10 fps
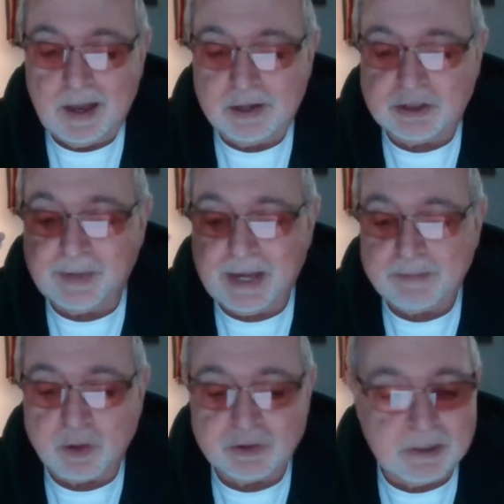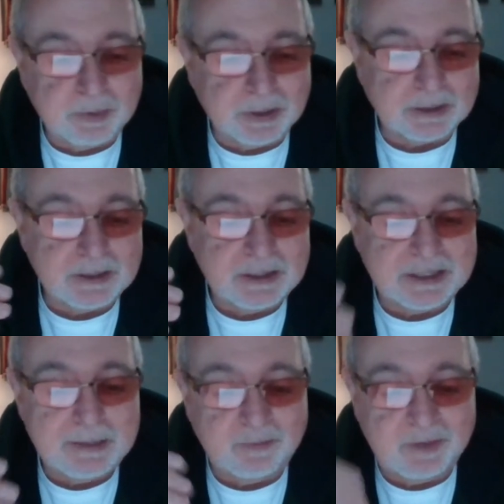She began posting politically
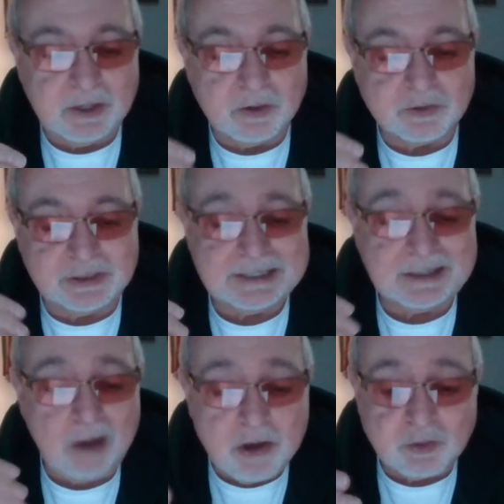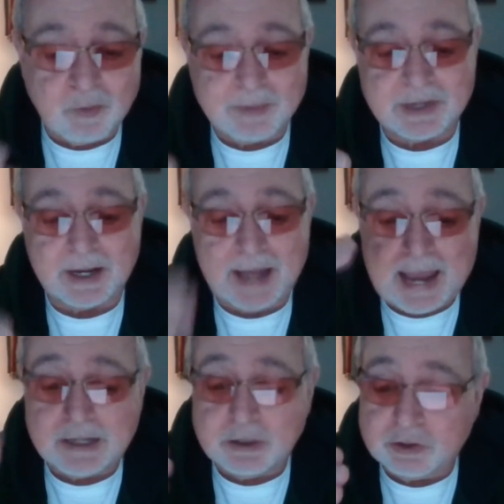themed videos, did launch a website
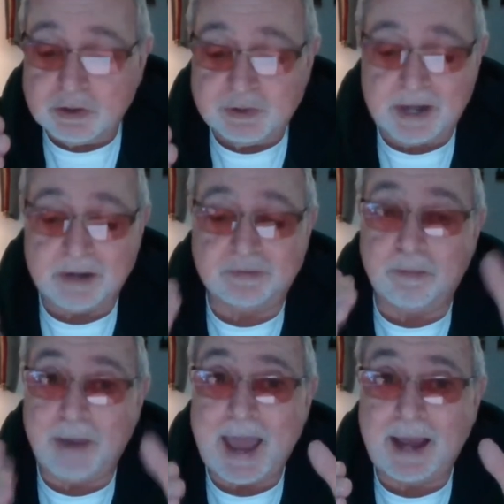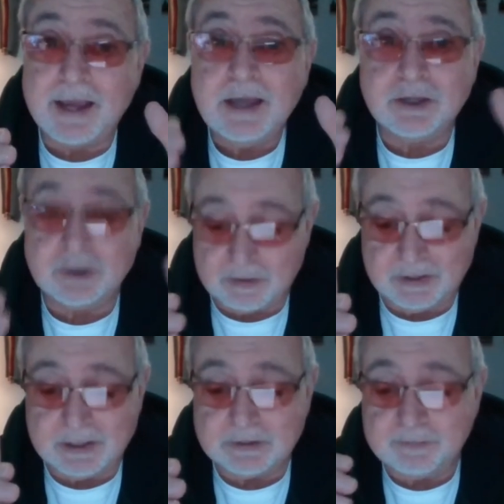and a YouTube channel for black
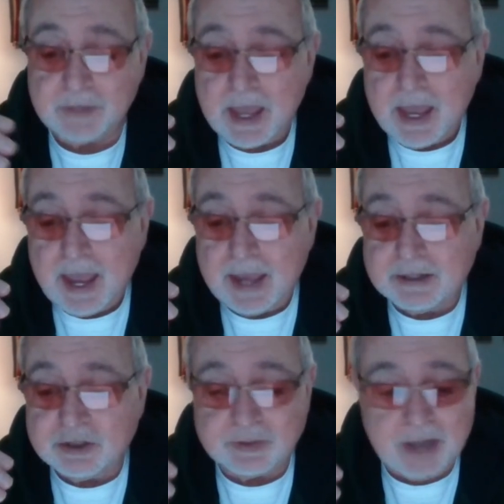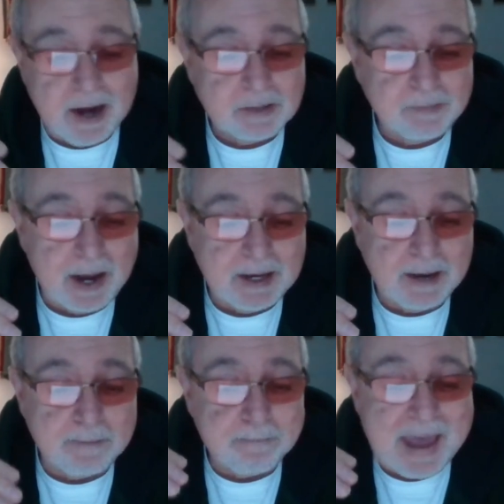conservatism. And she was hired by
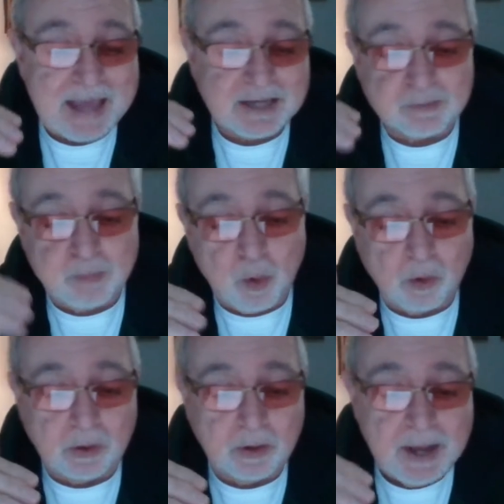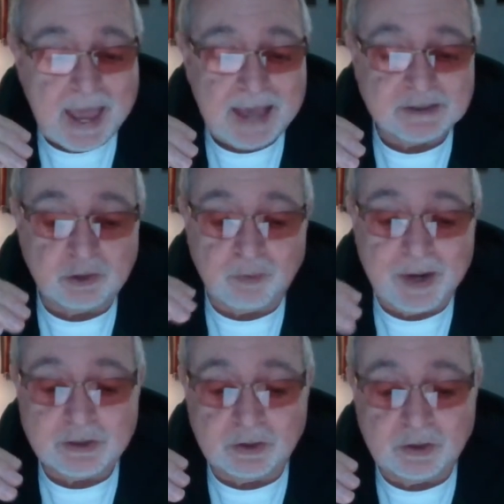a MAGA supporter as
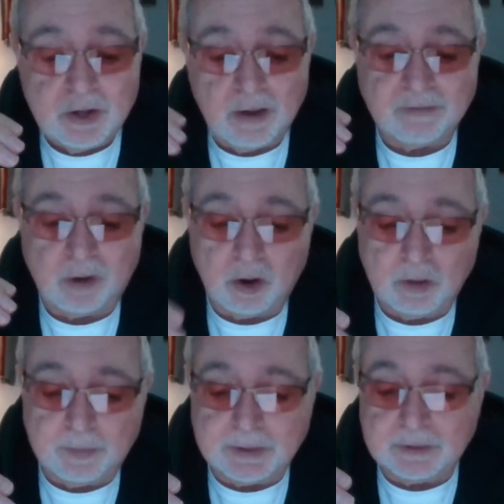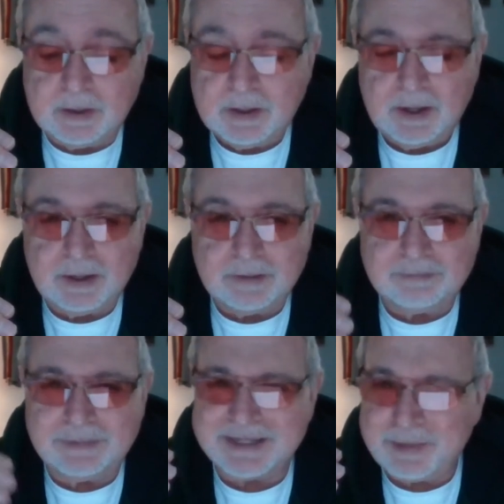director of urban,
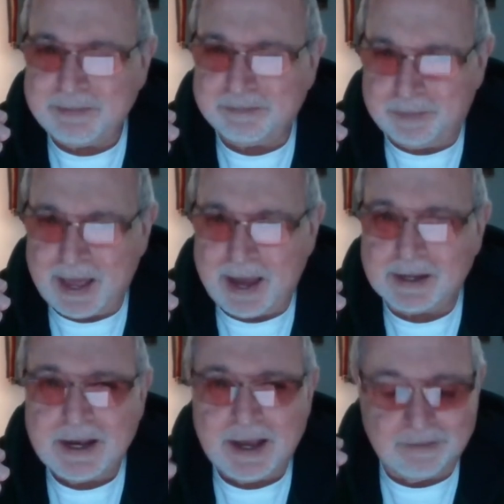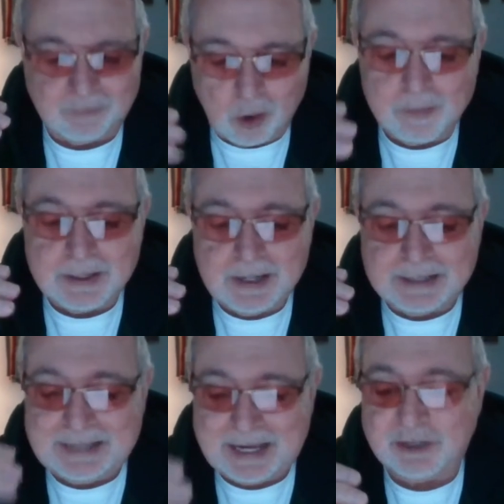does that mean black, of urban
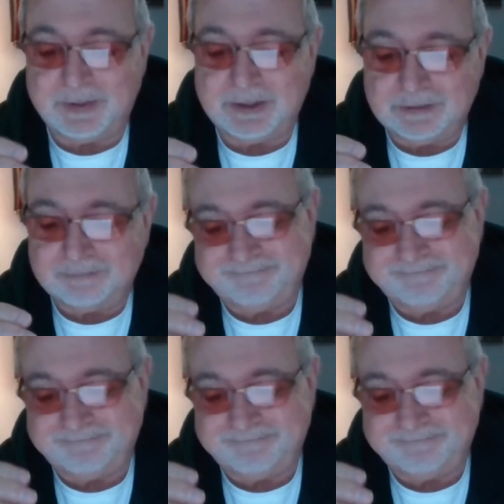engagement.